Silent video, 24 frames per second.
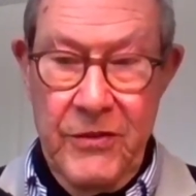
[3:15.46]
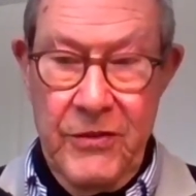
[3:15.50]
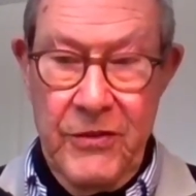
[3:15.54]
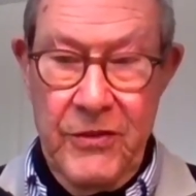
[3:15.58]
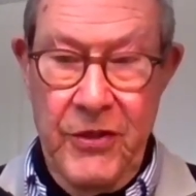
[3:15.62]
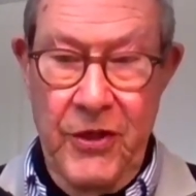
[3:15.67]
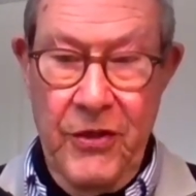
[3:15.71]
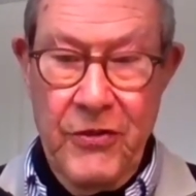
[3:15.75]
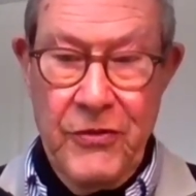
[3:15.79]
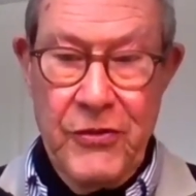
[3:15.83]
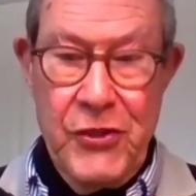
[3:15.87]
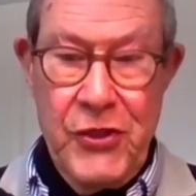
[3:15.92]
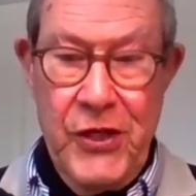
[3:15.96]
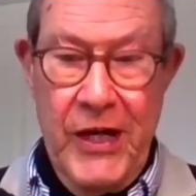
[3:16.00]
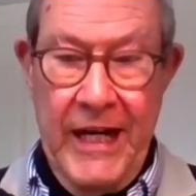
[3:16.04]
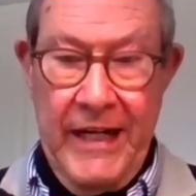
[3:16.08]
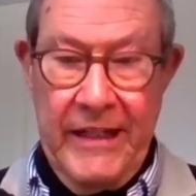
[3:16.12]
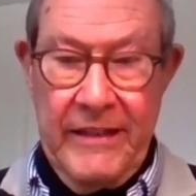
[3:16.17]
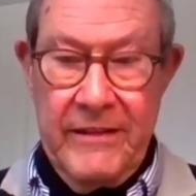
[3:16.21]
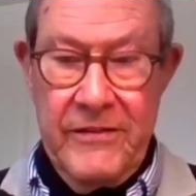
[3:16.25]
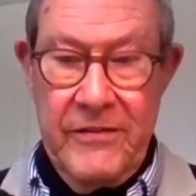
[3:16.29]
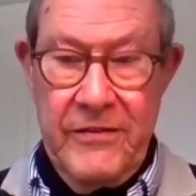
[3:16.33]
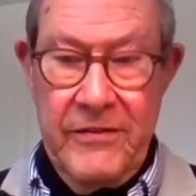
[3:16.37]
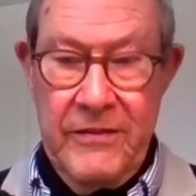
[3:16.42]

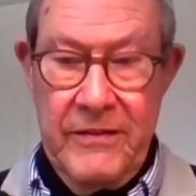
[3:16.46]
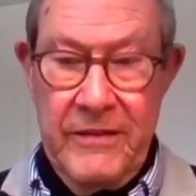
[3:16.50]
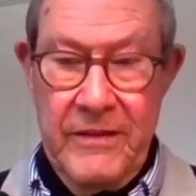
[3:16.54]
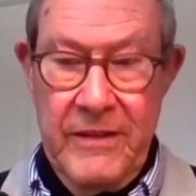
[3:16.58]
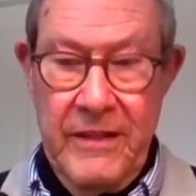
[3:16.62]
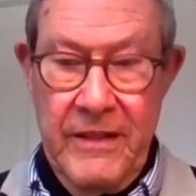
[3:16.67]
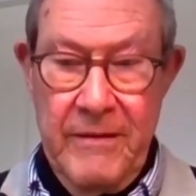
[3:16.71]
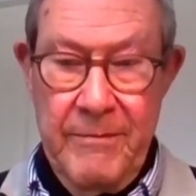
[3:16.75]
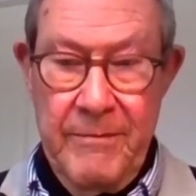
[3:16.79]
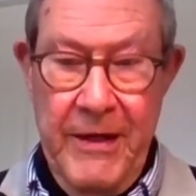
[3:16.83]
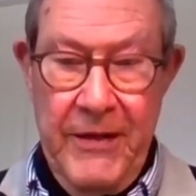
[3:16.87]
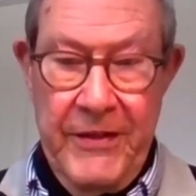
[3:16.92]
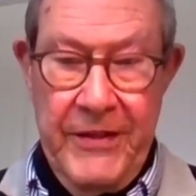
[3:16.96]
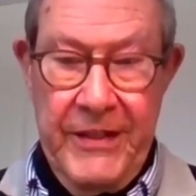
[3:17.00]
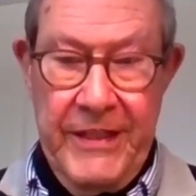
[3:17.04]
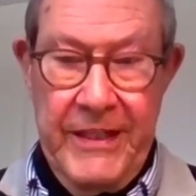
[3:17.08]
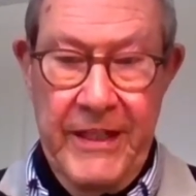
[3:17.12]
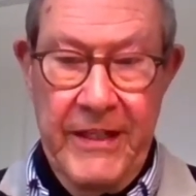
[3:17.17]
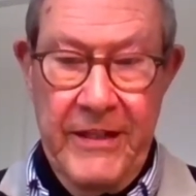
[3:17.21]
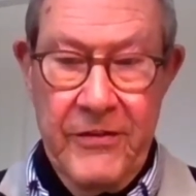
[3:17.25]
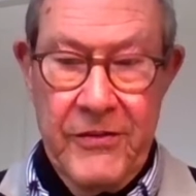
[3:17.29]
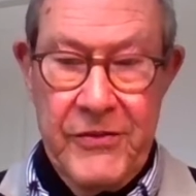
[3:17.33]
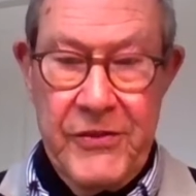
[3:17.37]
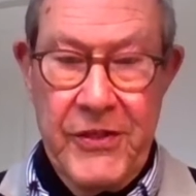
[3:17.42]
contract about a
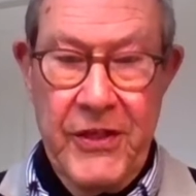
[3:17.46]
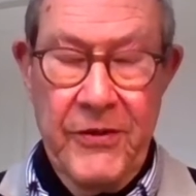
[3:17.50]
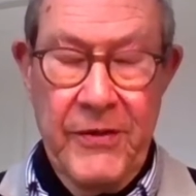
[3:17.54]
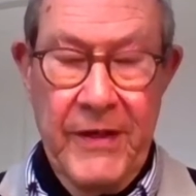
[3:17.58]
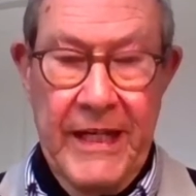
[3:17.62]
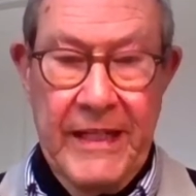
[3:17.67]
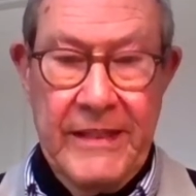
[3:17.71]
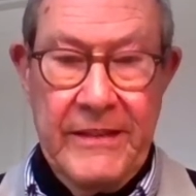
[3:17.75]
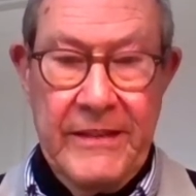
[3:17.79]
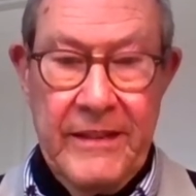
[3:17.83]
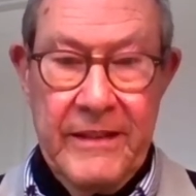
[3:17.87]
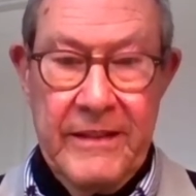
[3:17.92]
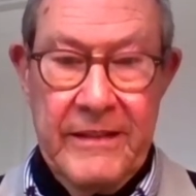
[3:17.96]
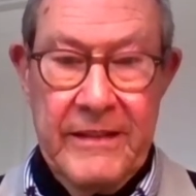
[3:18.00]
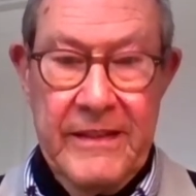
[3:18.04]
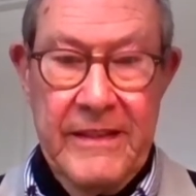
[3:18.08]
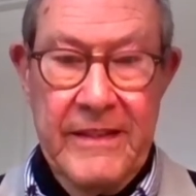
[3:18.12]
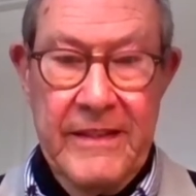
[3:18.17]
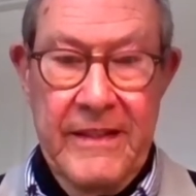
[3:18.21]
year or so later